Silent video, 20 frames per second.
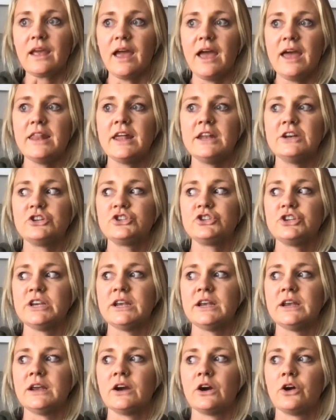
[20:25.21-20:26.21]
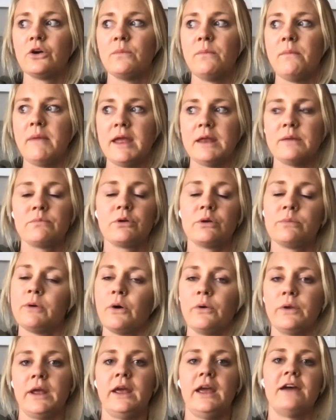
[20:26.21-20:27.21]
And then her main
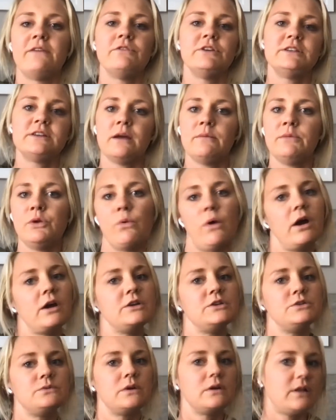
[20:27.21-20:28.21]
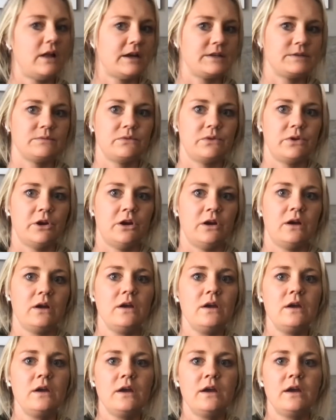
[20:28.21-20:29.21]
proponent, every time you walk into a class with her,
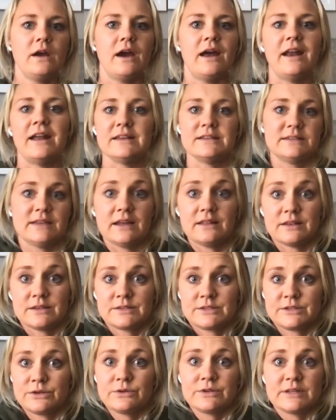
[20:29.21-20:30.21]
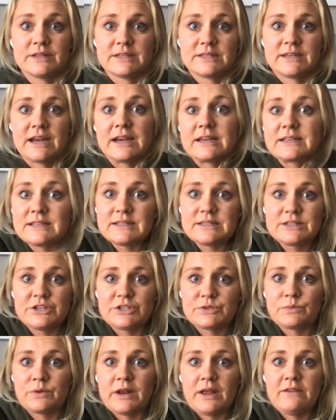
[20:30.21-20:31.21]
and I say this too to this day because it's
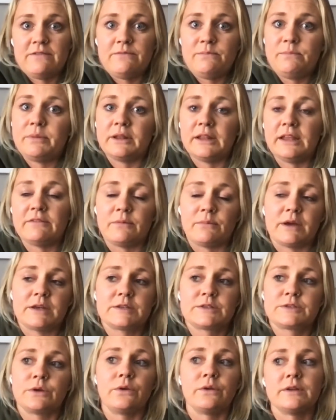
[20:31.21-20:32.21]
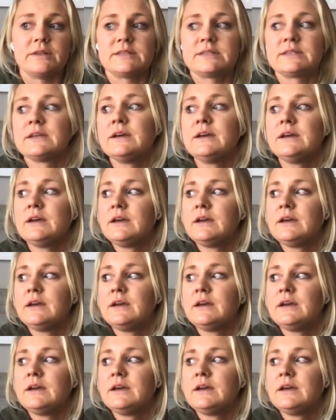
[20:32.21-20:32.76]
just what I believe in my soul, it's